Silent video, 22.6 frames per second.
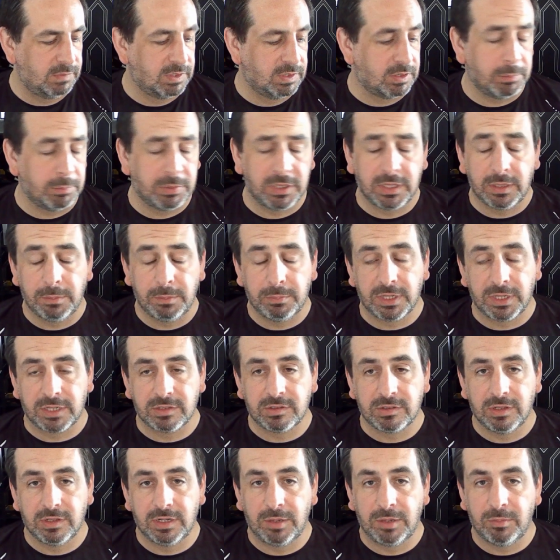completely
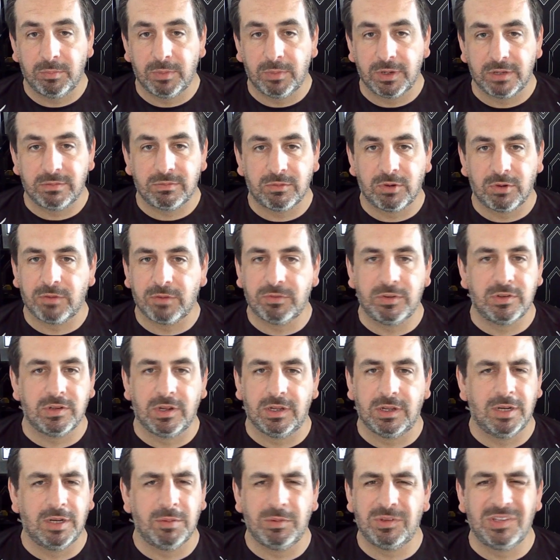blanked my name. My graphics
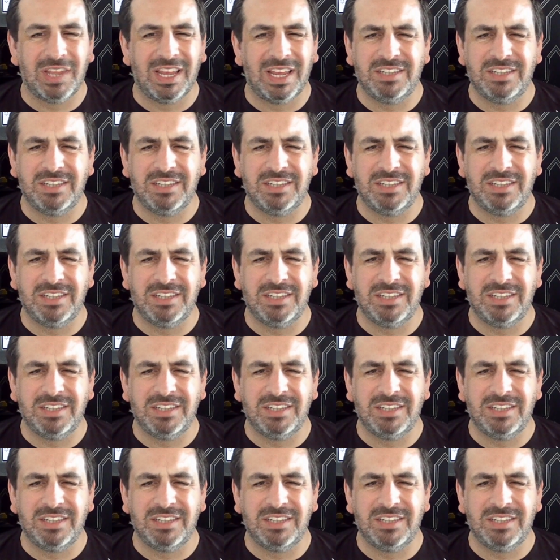card now is